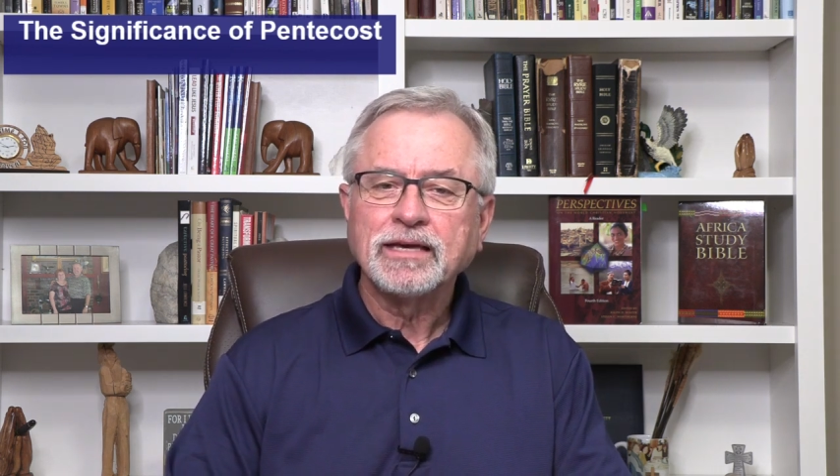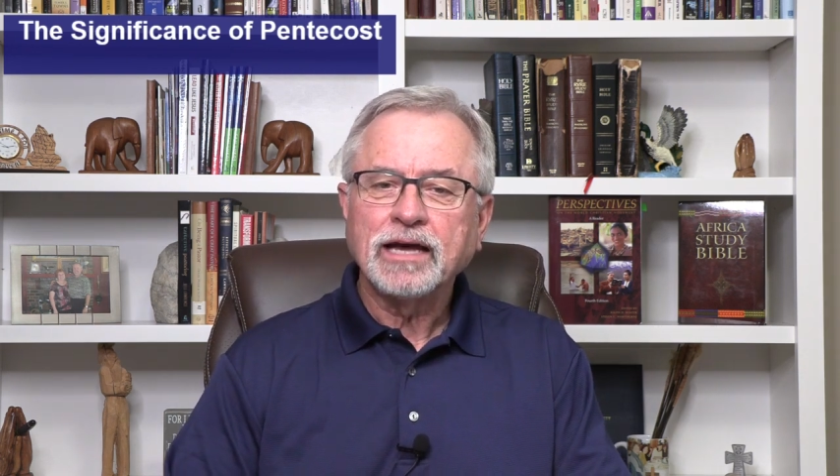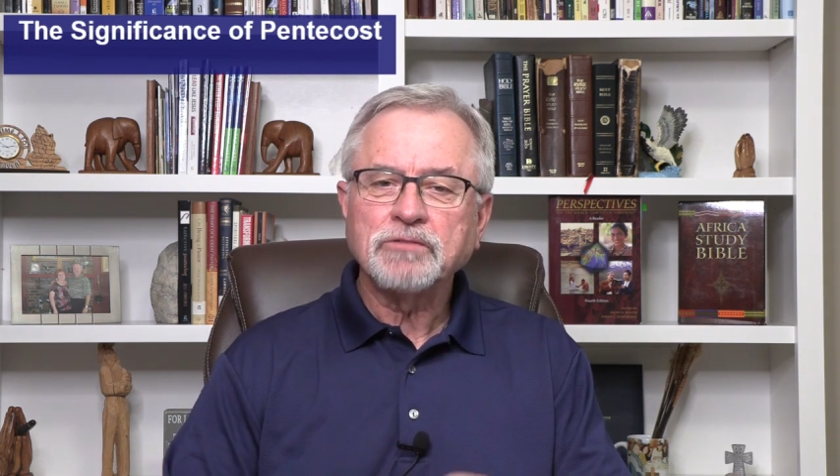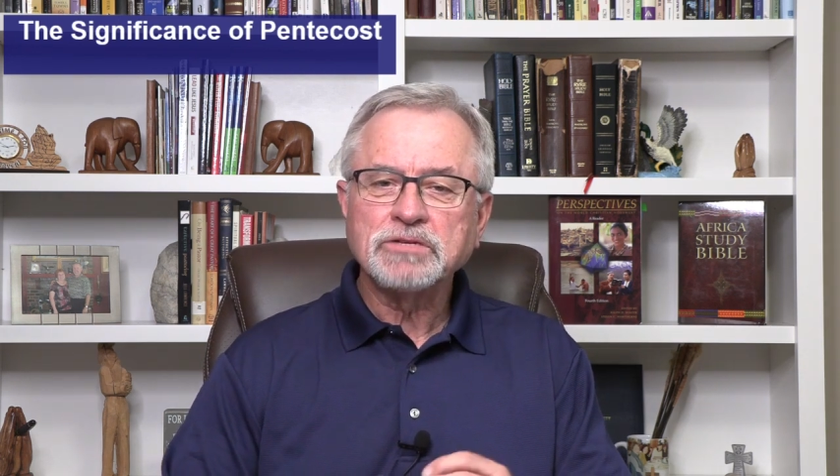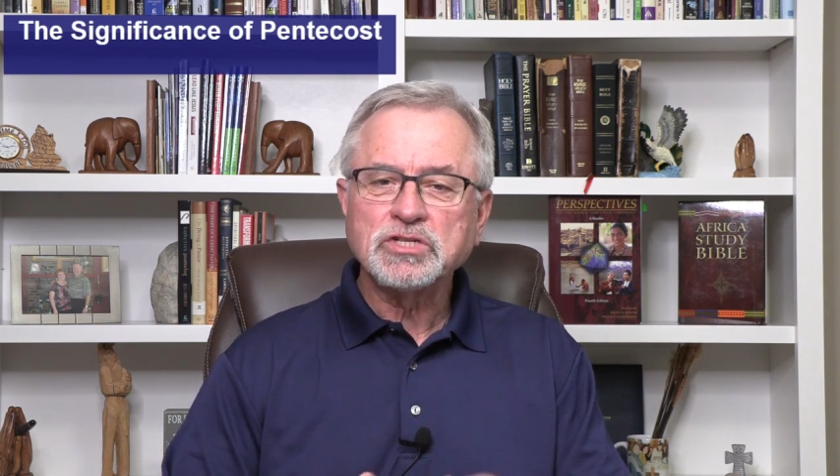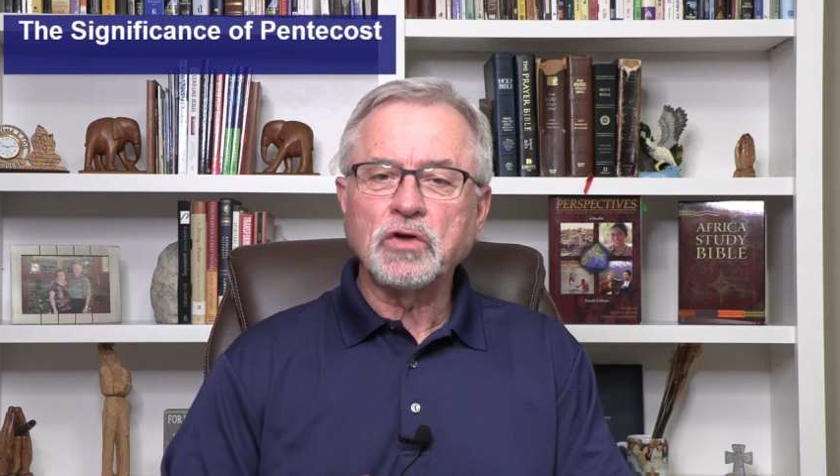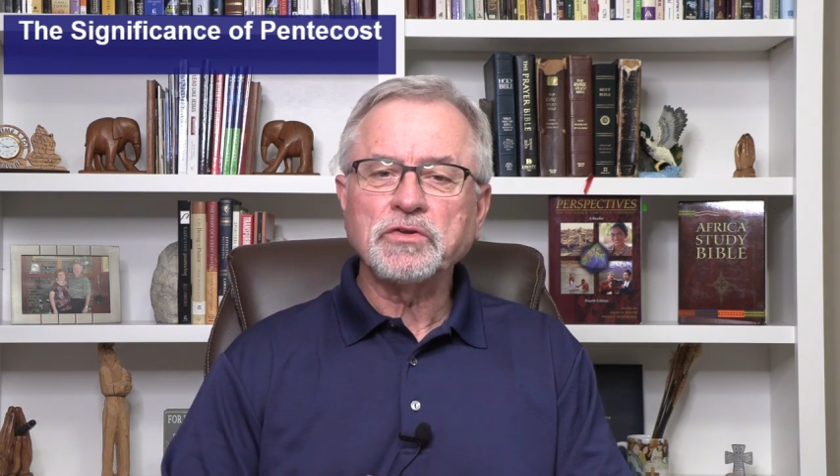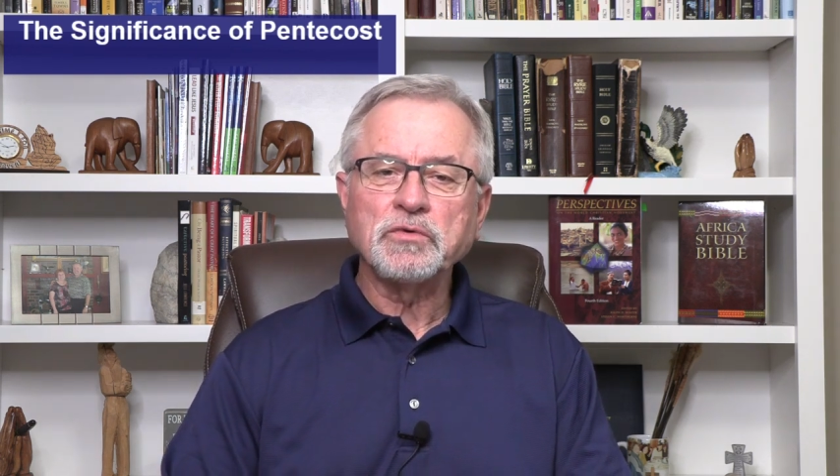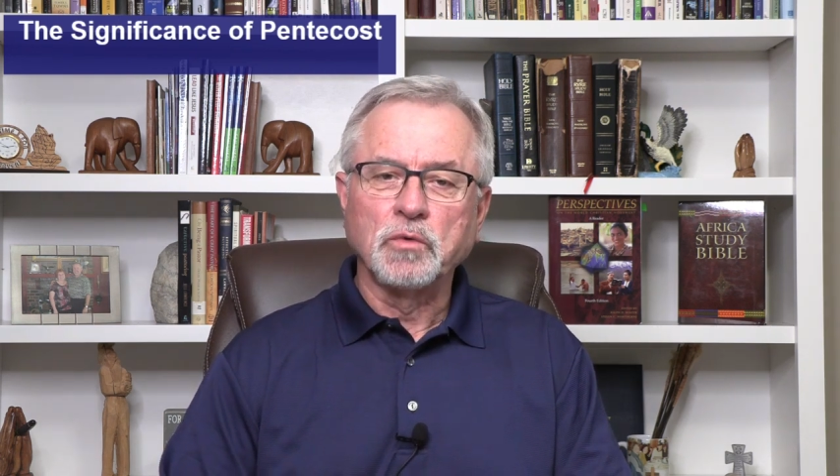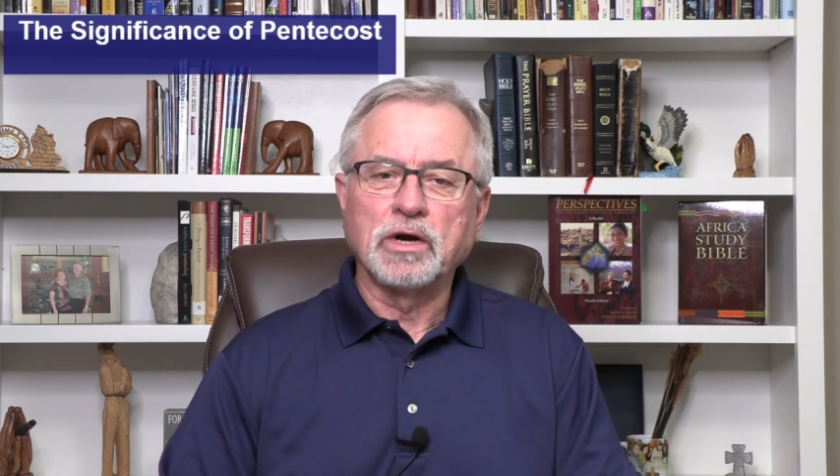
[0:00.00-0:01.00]
and the
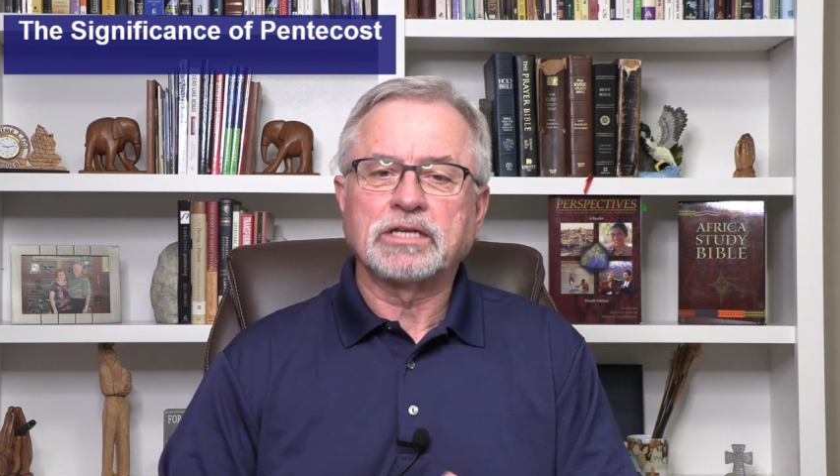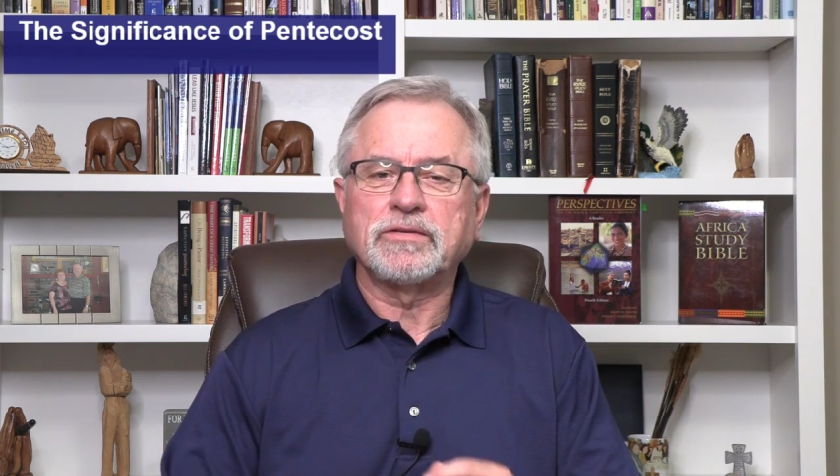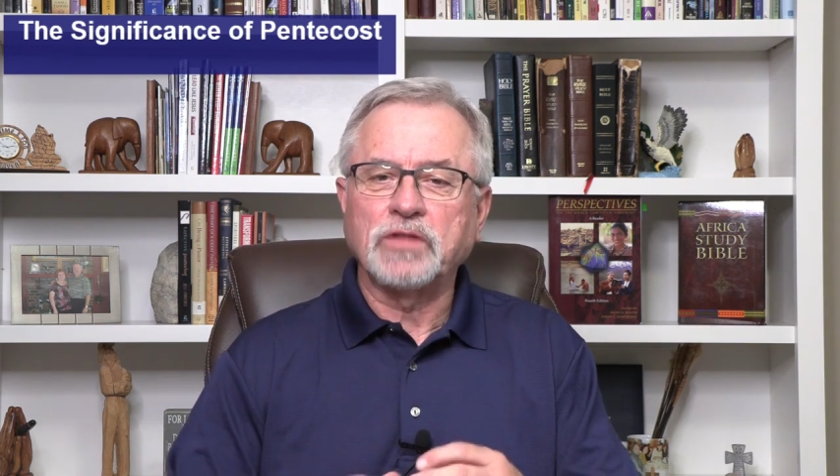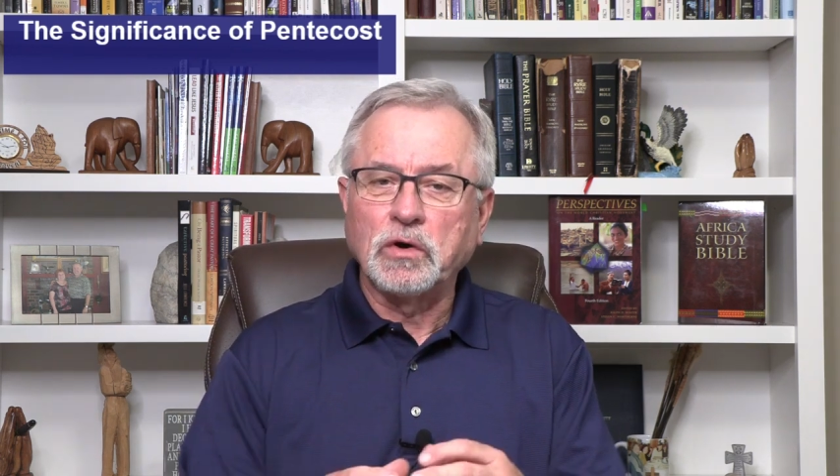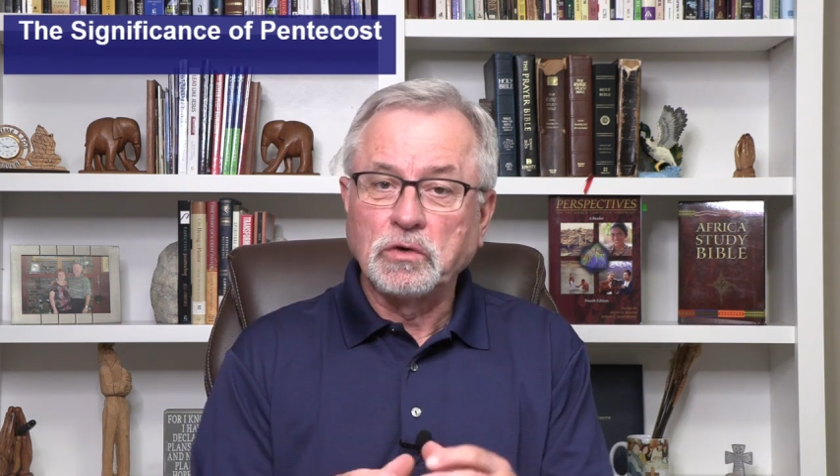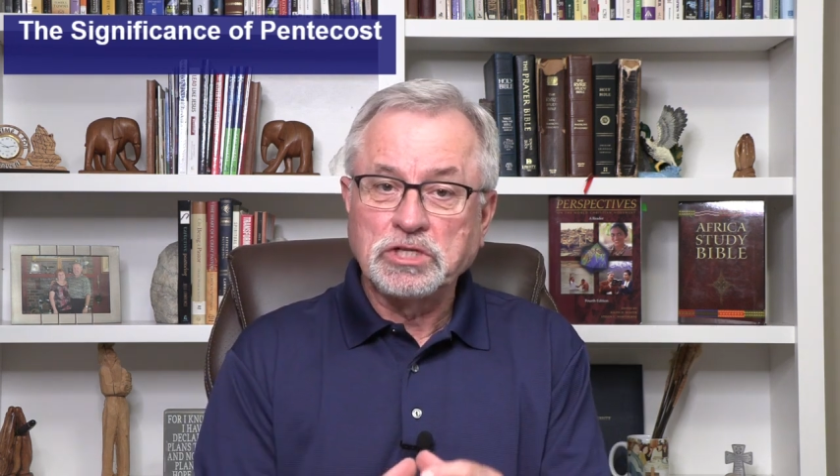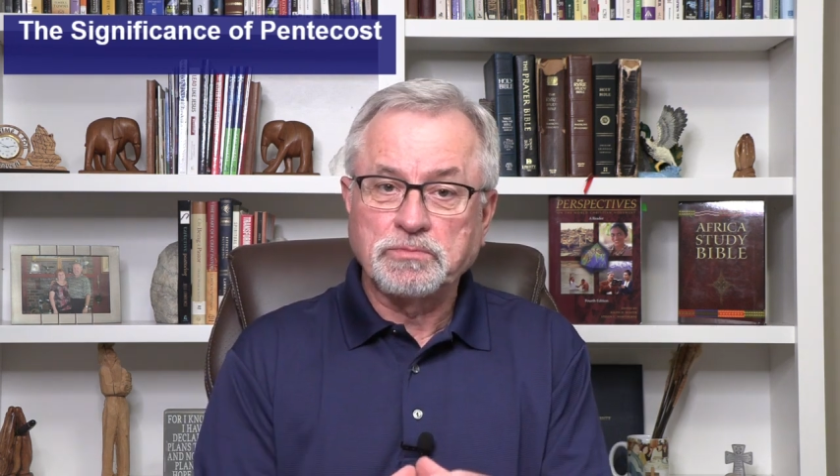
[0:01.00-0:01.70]
resulting works of the Holy